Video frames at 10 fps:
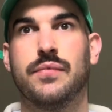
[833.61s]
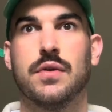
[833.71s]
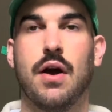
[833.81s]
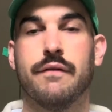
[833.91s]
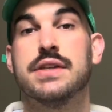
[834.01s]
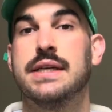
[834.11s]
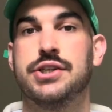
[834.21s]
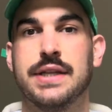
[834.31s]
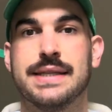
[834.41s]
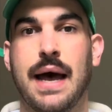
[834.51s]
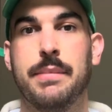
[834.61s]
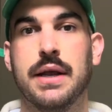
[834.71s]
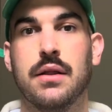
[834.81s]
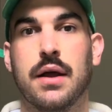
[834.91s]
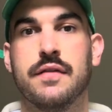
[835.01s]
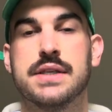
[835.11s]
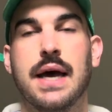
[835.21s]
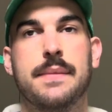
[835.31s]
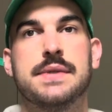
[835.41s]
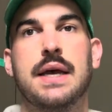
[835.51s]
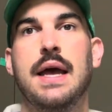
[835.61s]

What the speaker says: conversation that's happening a lot of the times.